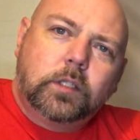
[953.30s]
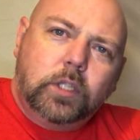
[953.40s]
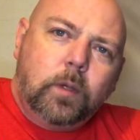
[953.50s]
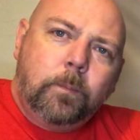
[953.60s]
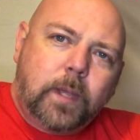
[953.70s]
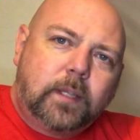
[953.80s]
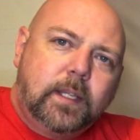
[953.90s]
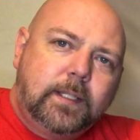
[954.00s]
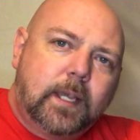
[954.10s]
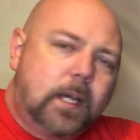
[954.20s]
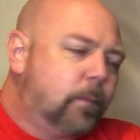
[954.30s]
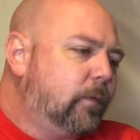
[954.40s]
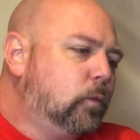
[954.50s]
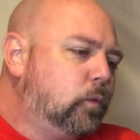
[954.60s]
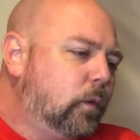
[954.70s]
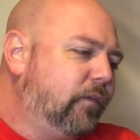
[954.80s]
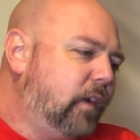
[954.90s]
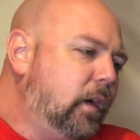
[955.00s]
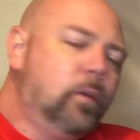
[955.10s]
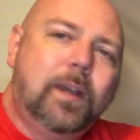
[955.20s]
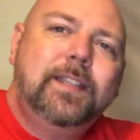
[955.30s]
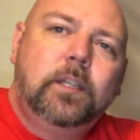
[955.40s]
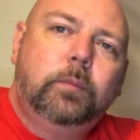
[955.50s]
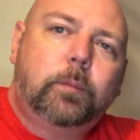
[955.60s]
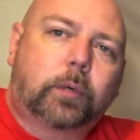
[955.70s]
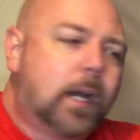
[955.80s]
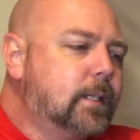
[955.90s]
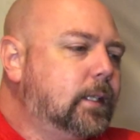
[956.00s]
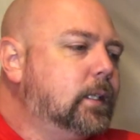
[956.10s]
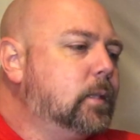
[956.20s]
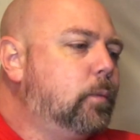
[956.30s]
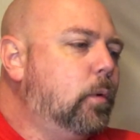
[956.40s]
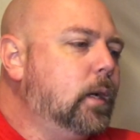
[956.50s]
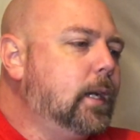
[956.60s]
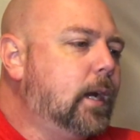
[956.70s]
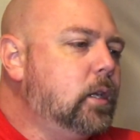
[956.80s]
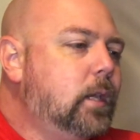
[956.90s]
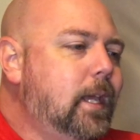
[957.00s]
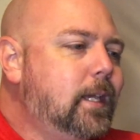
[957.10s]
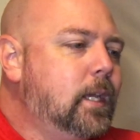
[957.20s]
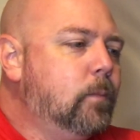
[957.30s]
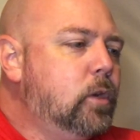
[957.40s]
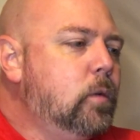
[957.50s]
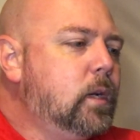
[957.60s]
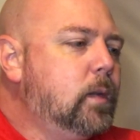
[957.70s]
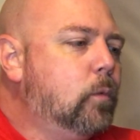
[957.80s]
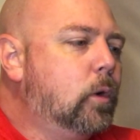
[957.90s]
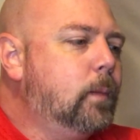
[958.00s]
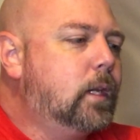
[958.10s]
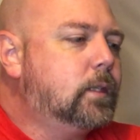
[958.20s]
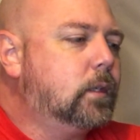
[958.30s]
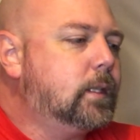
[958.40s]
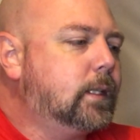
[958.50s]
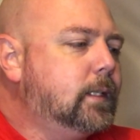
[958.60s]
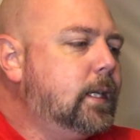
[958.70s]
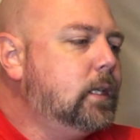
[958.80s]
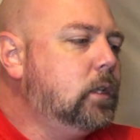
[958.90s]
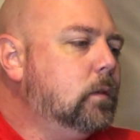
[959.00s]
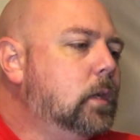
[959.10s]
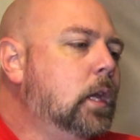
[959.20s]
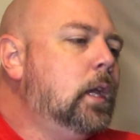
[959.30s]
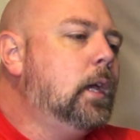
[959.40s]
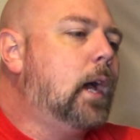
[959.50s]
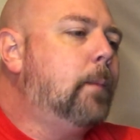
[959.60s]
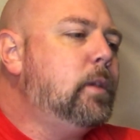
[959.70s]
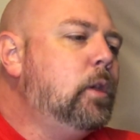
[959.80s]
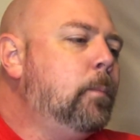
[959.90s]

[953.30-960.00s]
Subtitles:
You can pick these up very reasonably priced at this point. Now, you can't get them new anymore because they're discontinued, but you